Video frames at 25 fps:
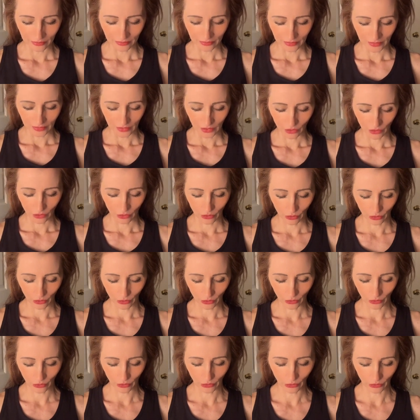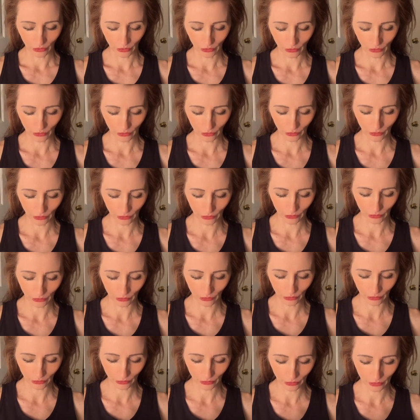
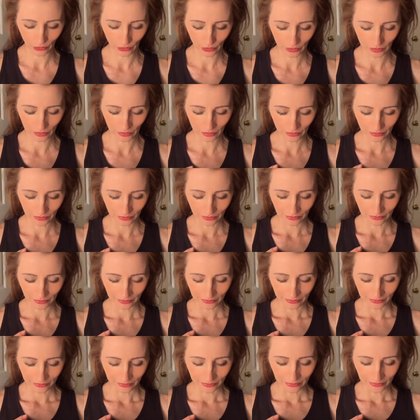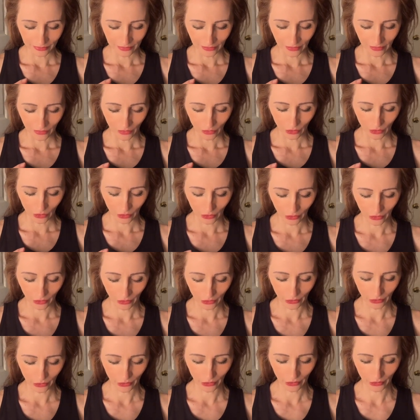
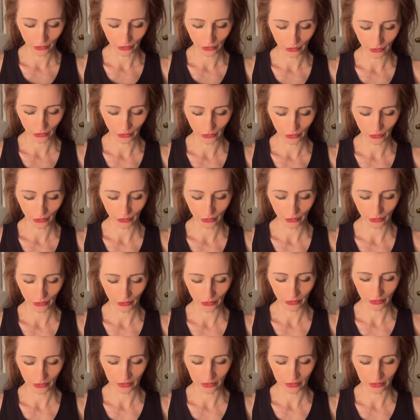(silence)